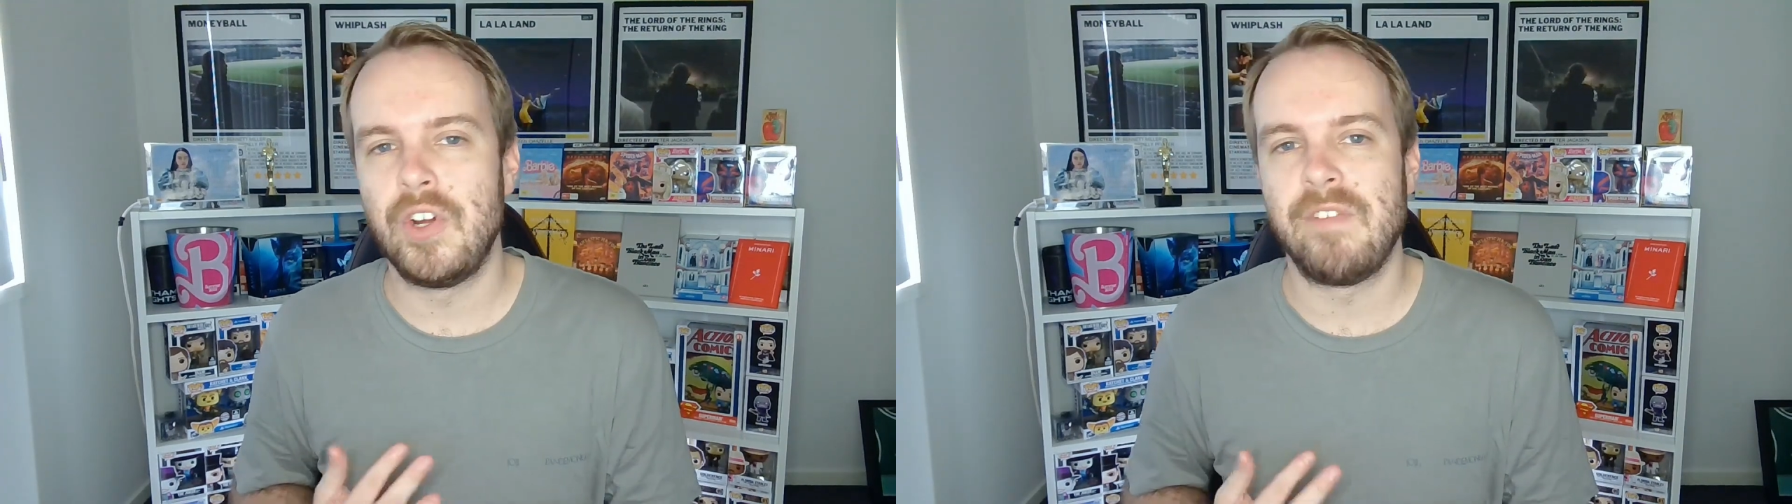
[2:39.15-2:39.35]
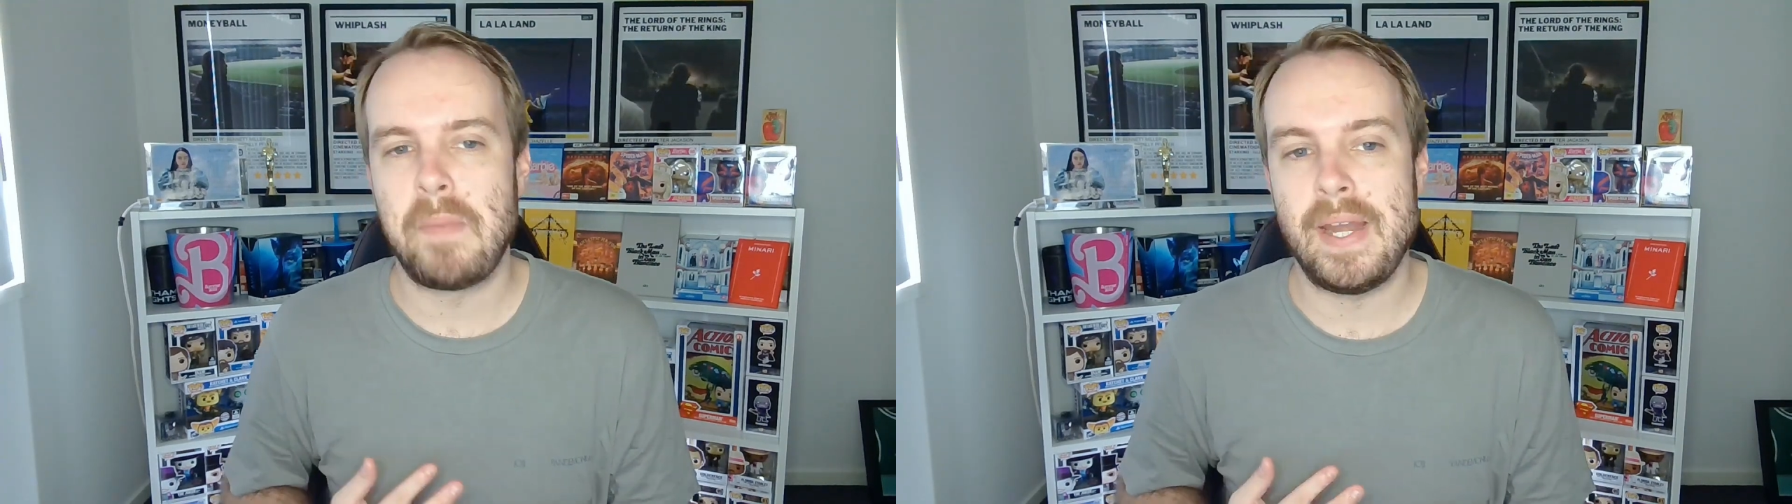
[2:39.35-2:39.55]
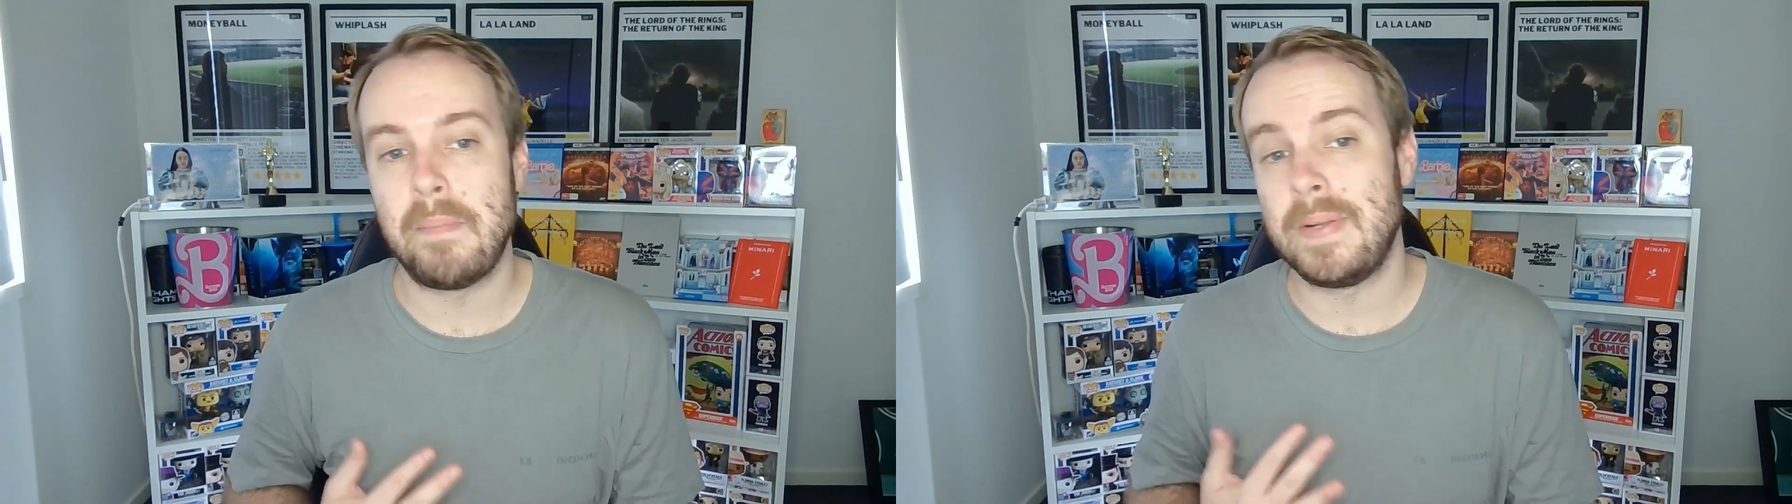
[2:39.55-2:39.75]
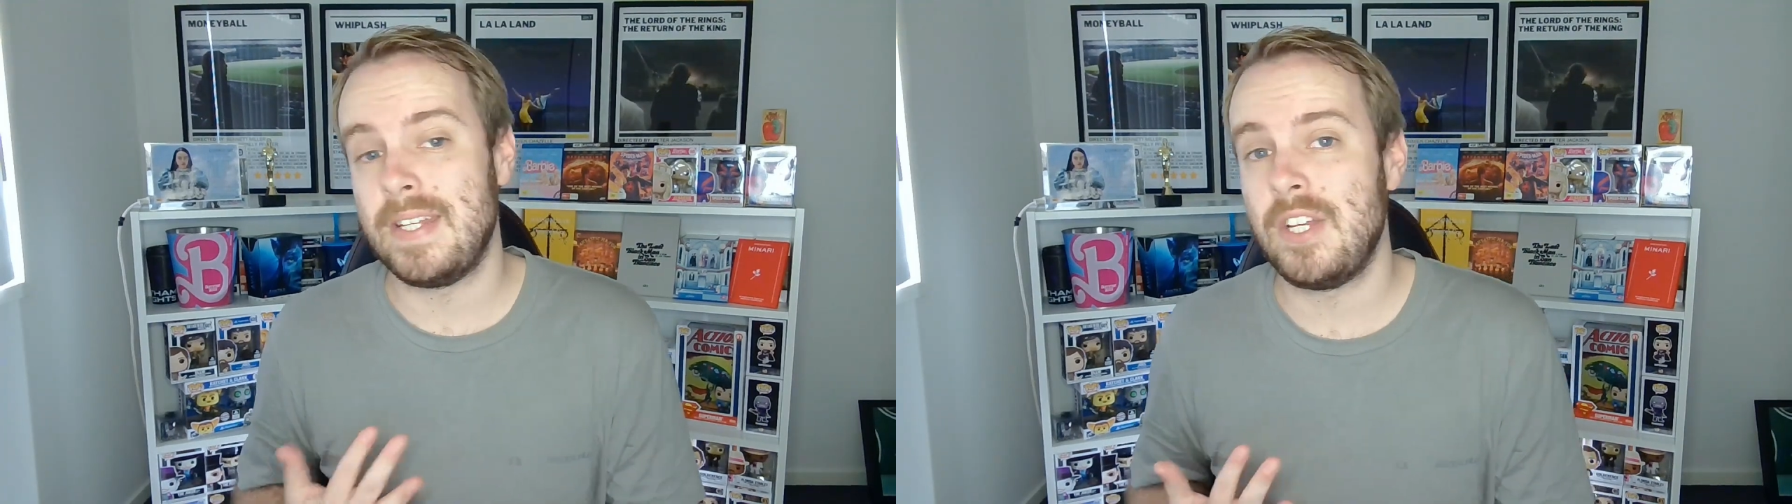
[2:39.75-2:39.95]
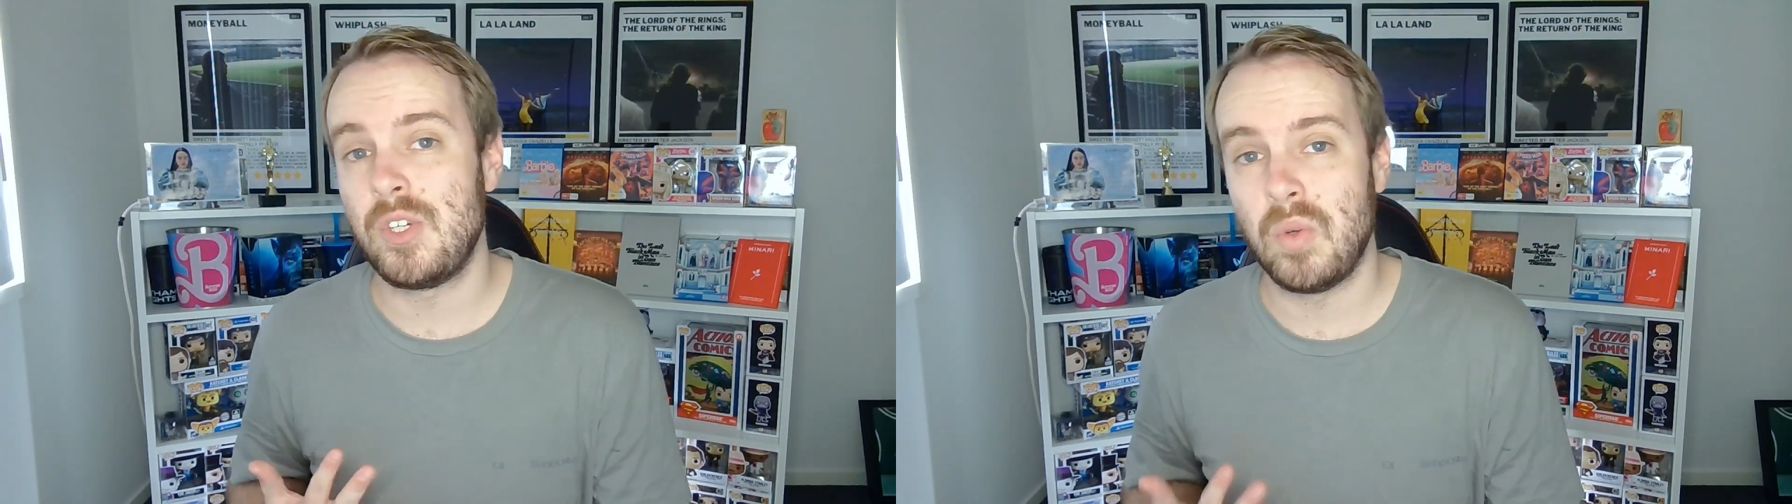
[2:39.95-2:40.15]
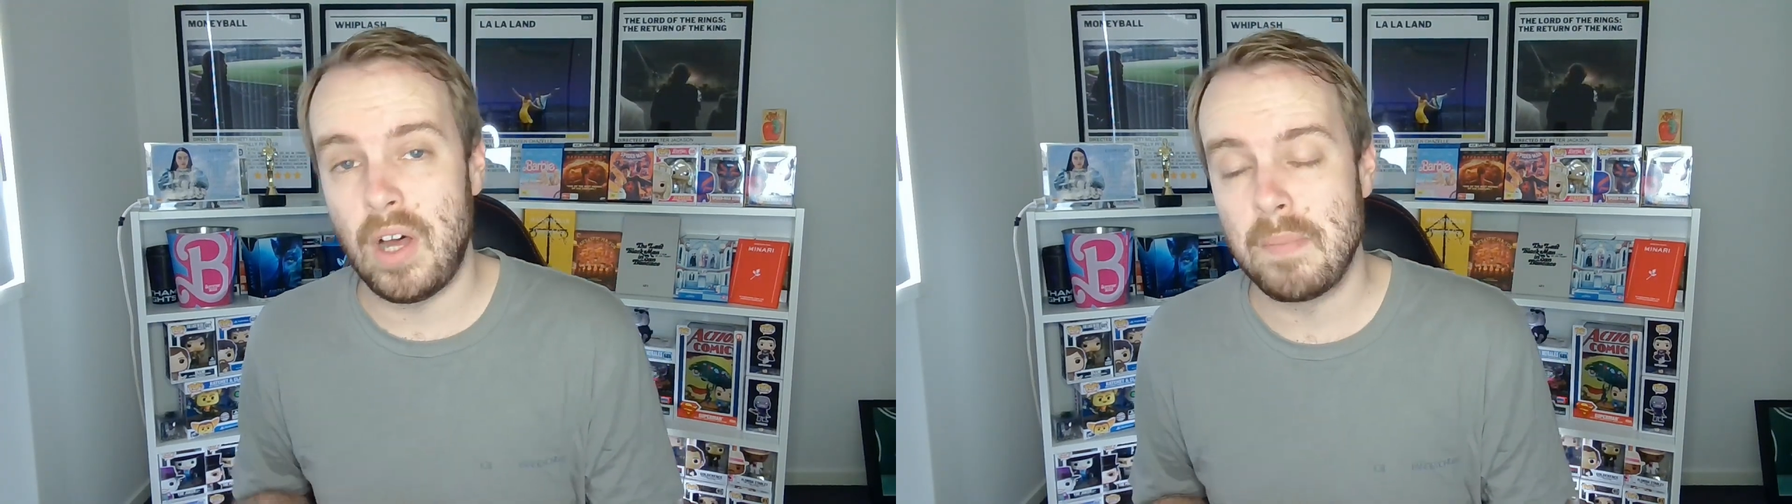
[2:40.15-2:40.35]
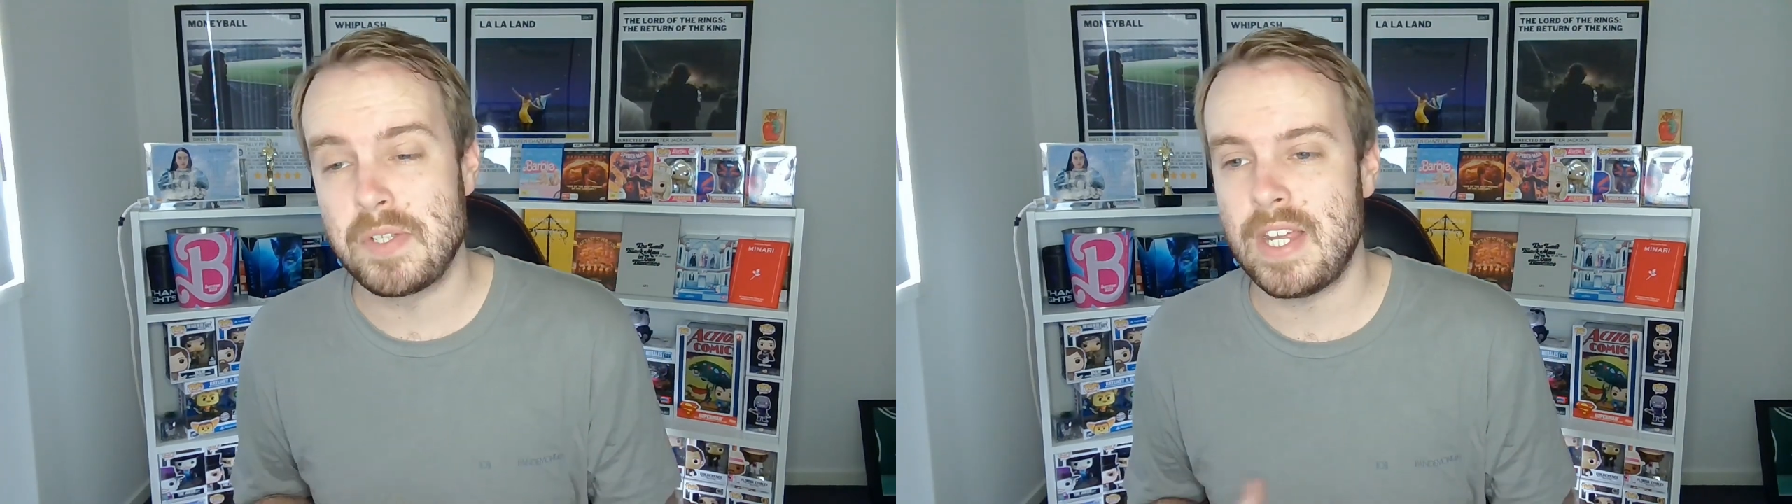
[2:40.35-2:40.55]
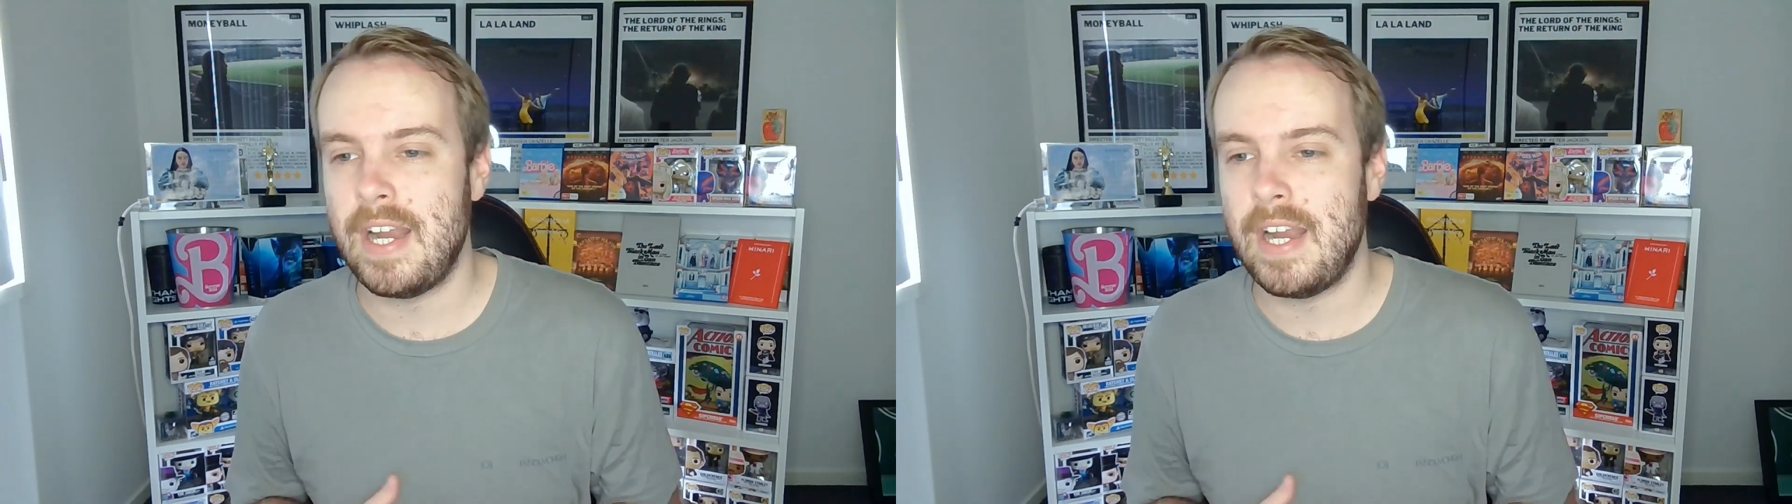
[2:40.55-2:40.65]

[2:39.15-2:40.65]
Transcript: have been a potential upset,